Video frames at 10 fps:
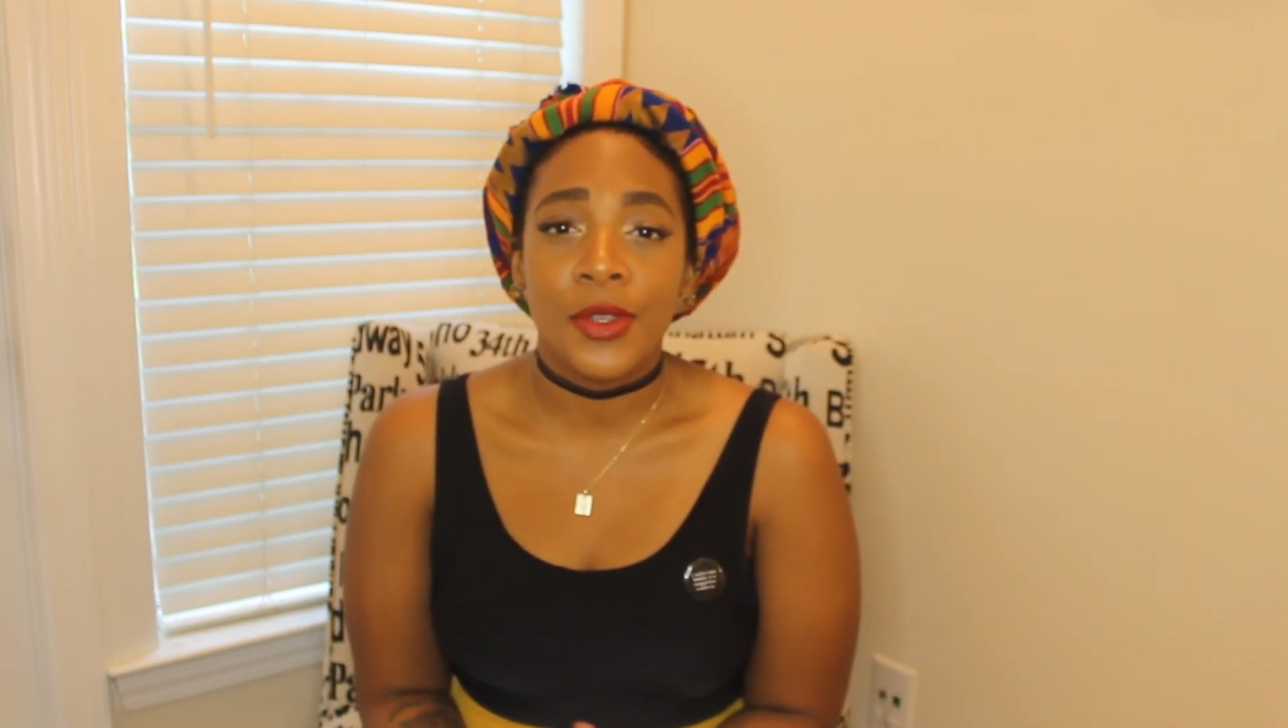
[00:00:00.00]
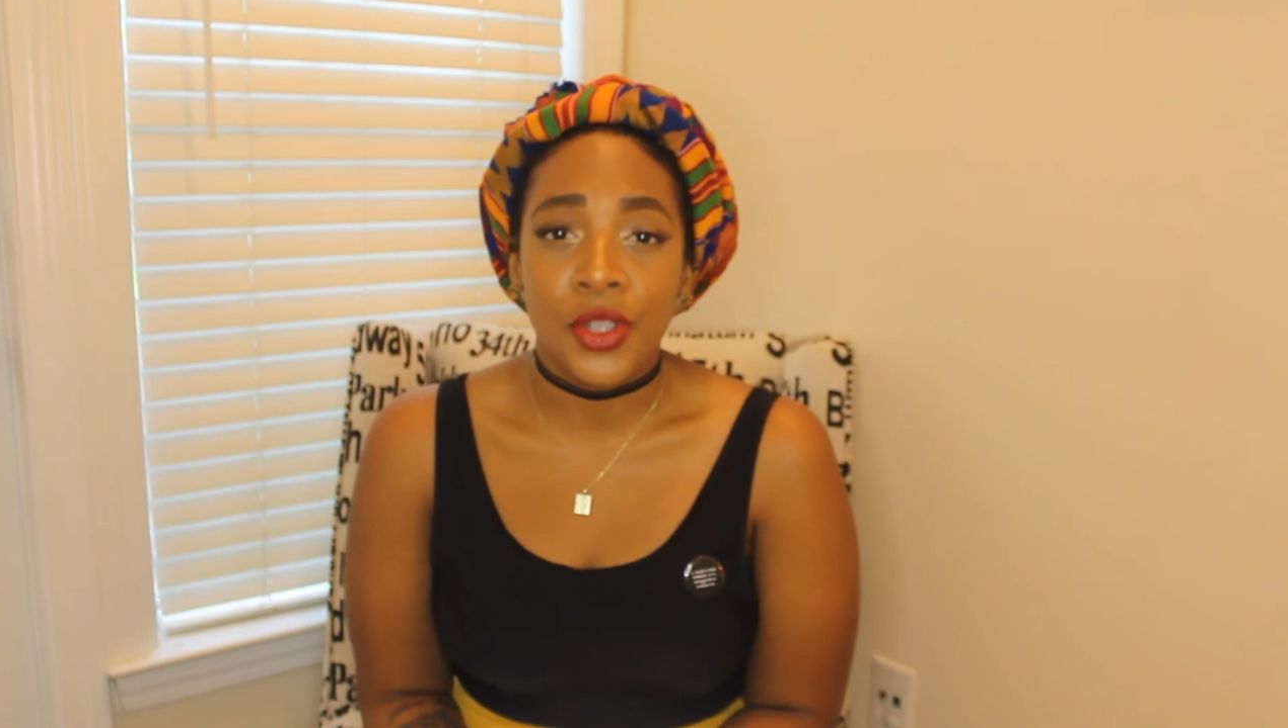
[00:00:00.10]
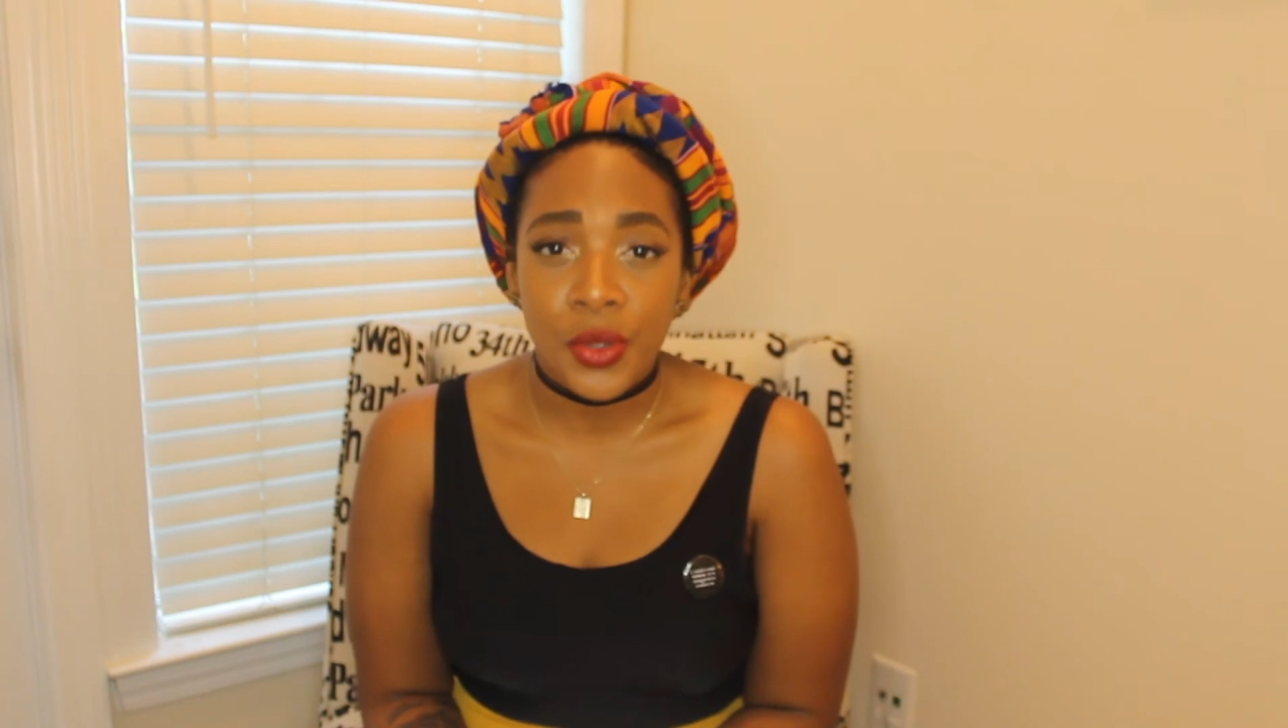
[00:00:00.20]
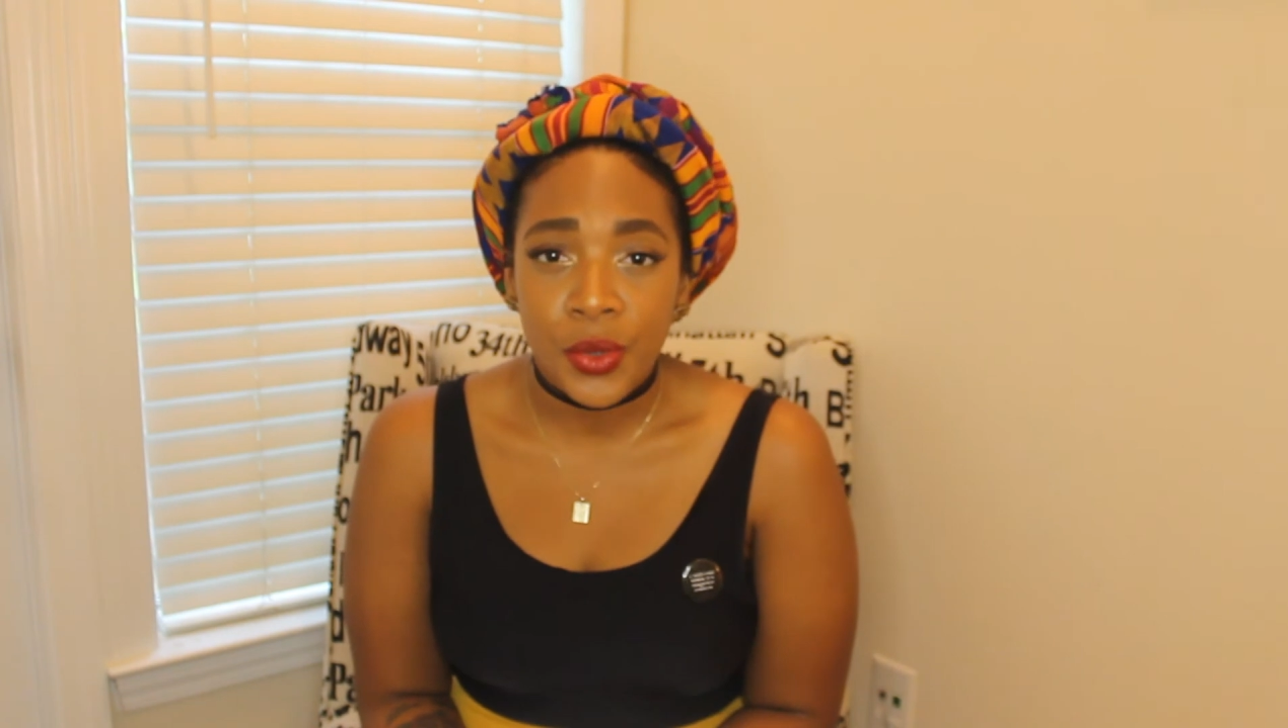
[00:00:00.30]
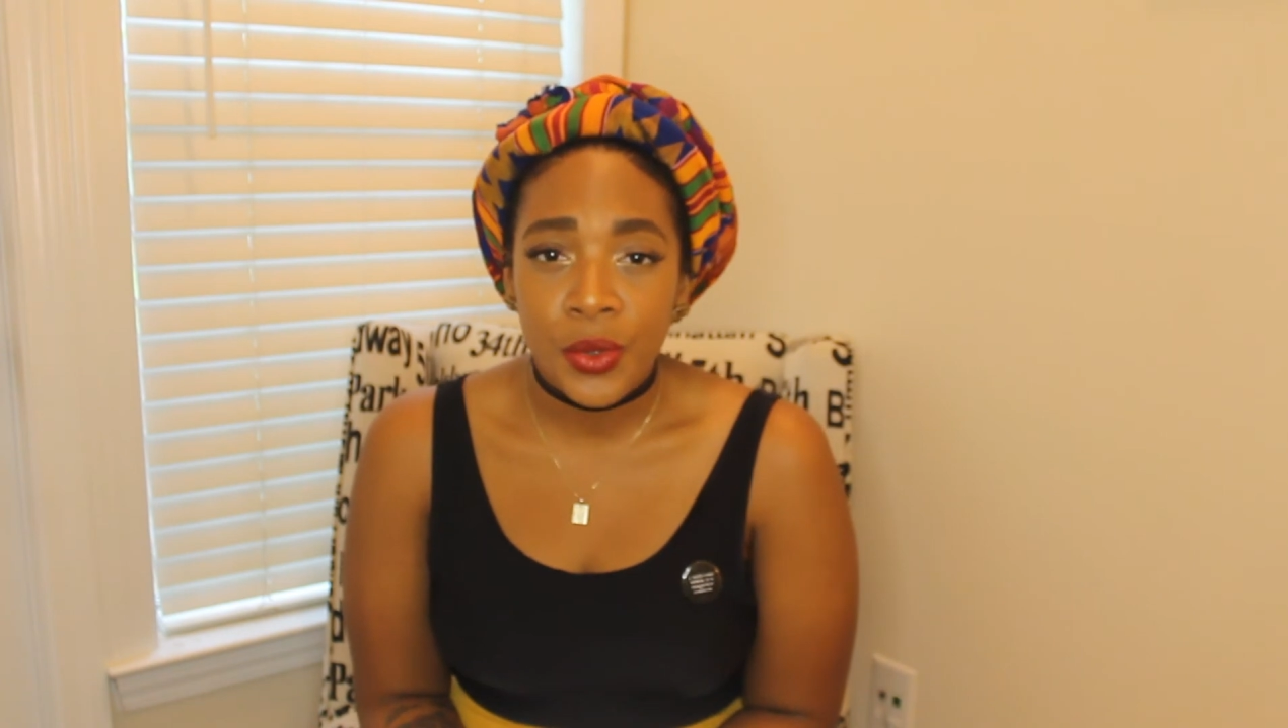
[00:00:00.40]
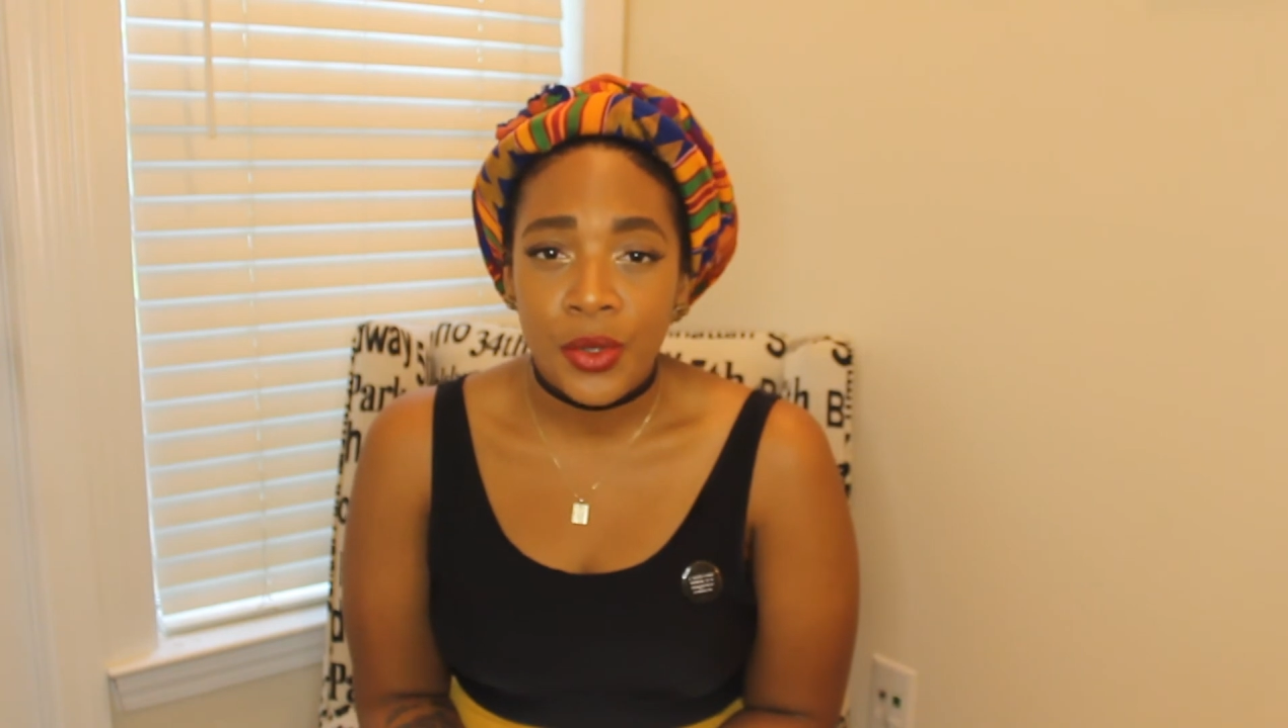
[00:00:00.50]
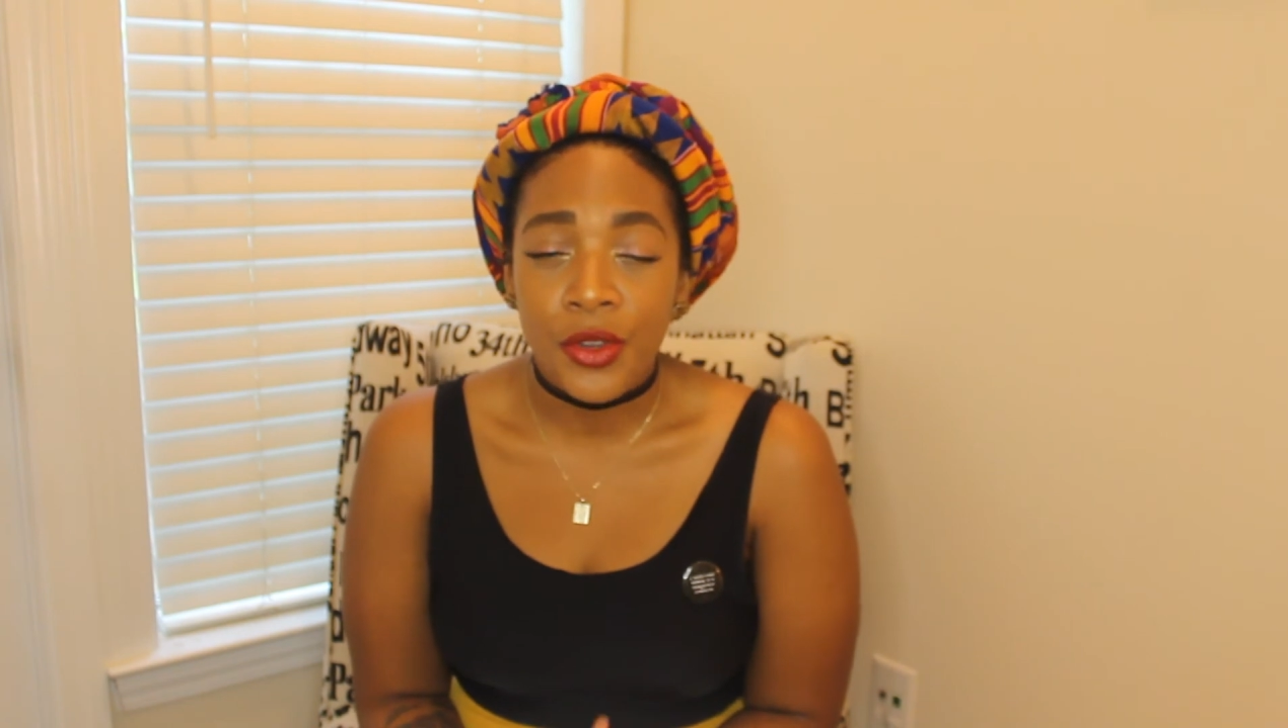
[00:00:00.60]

you,